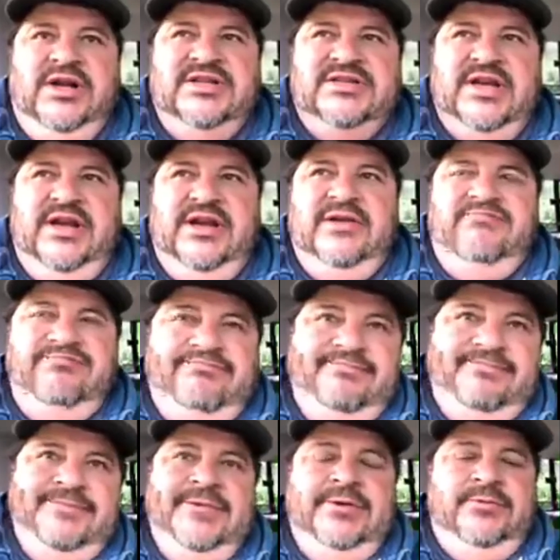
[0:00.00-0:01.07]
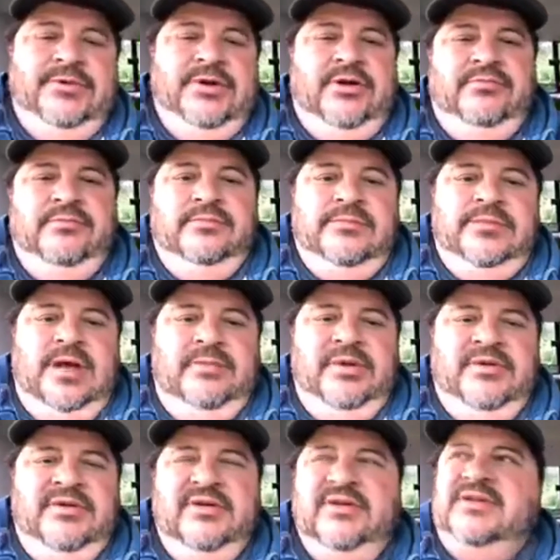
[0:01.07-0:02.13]
I decided, well, I've
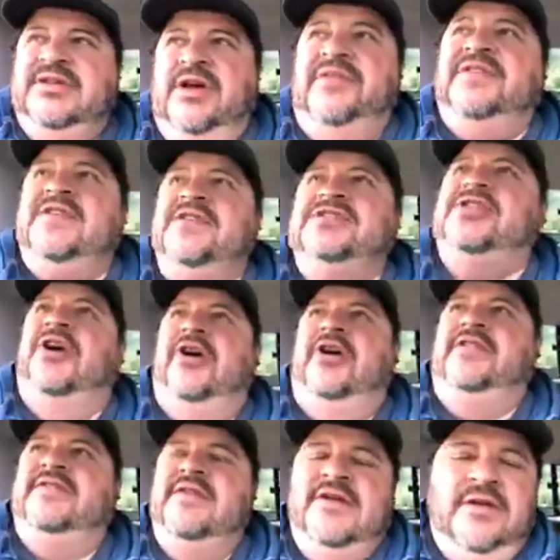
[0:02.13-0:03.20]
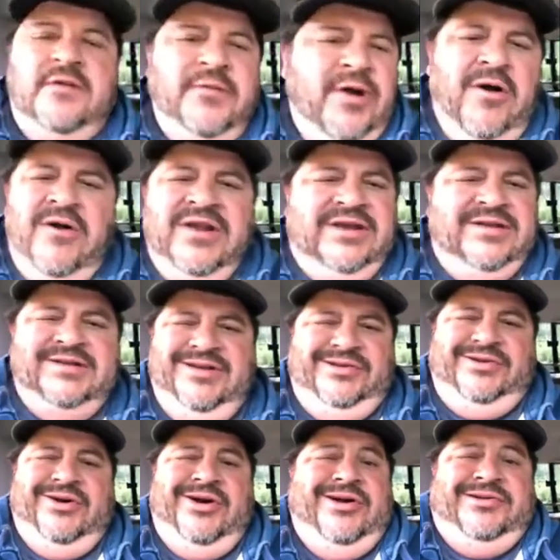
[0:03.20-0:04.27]
been dealt these cards. And we all get
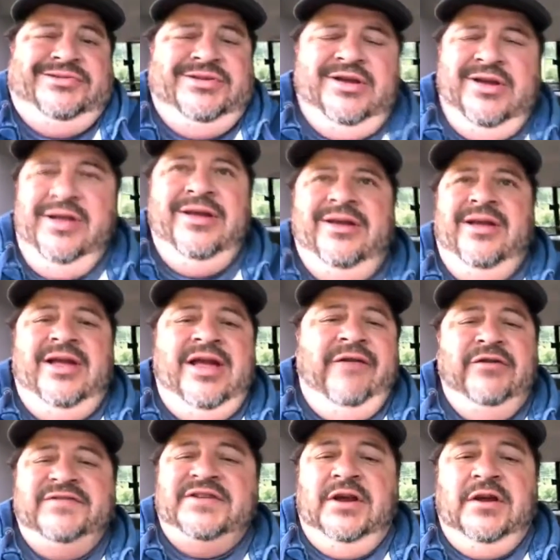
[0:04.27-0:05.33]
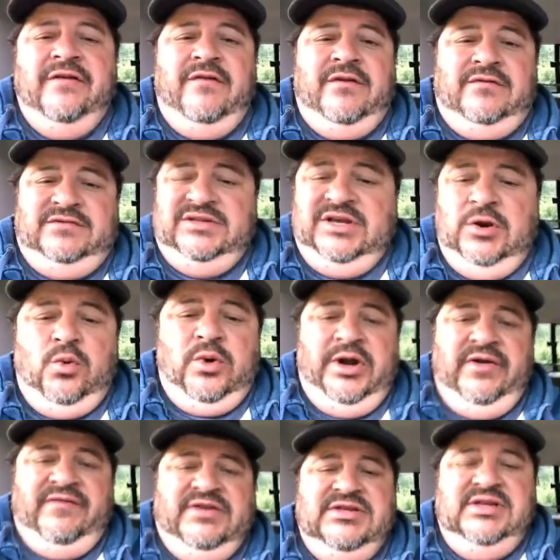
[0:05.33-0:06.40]
dealt cards. Every single single
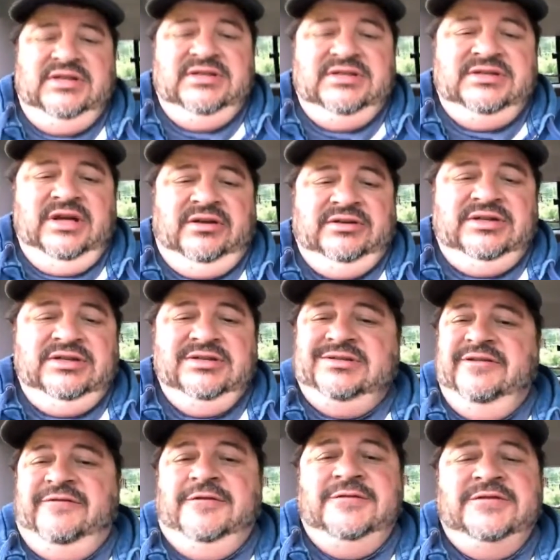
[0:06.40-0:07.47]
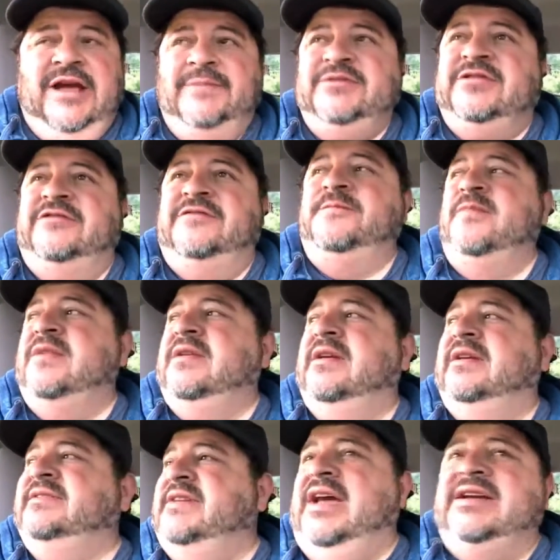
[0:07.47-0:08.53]
one of us gets dealt these different types of
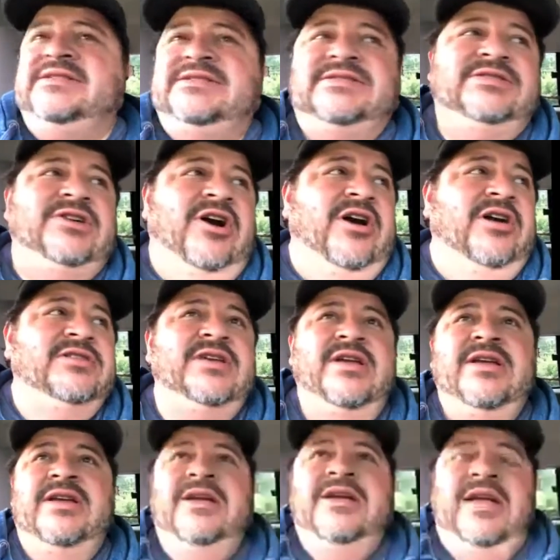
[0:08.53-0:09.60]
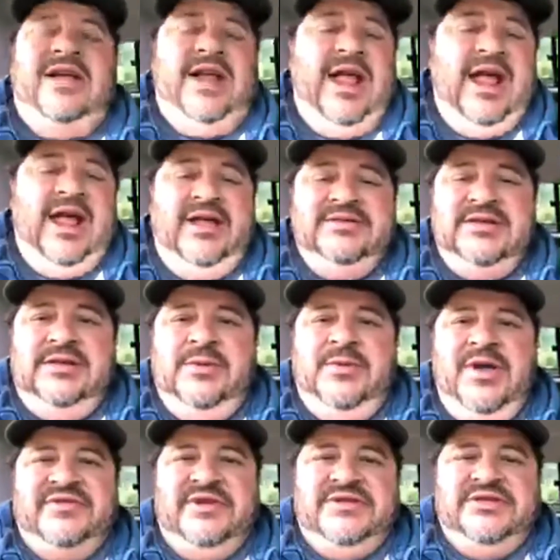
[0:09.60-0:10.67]
decks, cards, and hands. And then
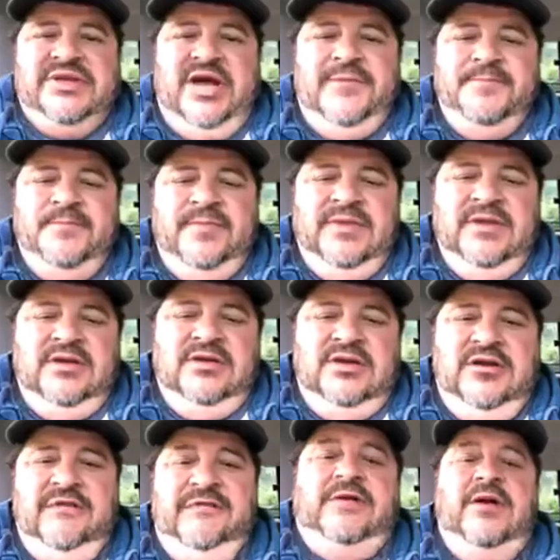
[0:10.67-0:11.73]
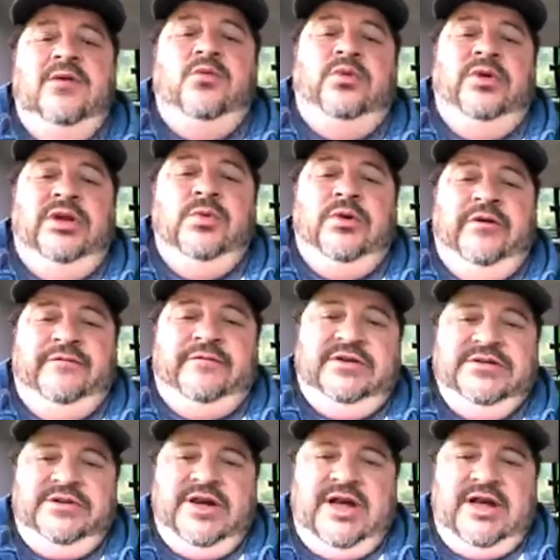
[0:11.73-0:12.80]
we have to decide if they really work for
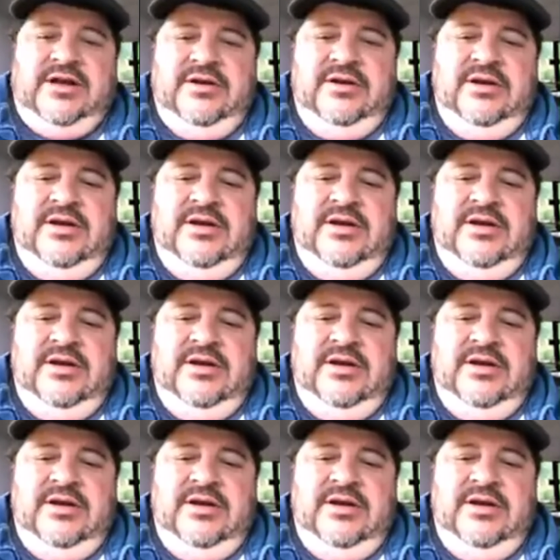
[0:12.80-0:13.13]
us or not.